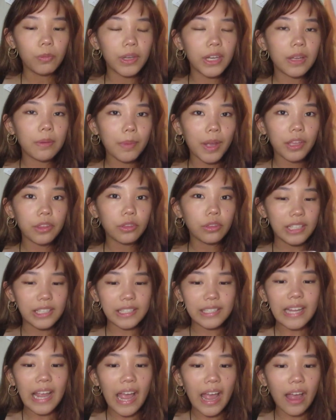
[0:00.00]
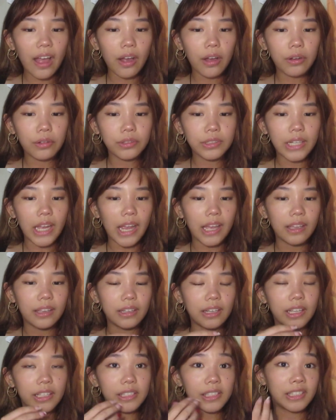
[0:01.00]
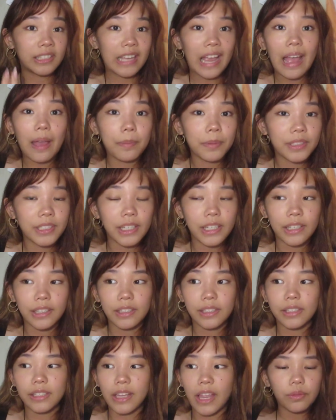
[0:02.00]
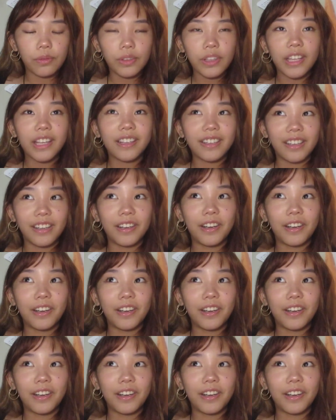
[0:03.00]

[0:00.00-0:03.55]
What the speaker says: Reading about this town and its inhabitants, I just feel like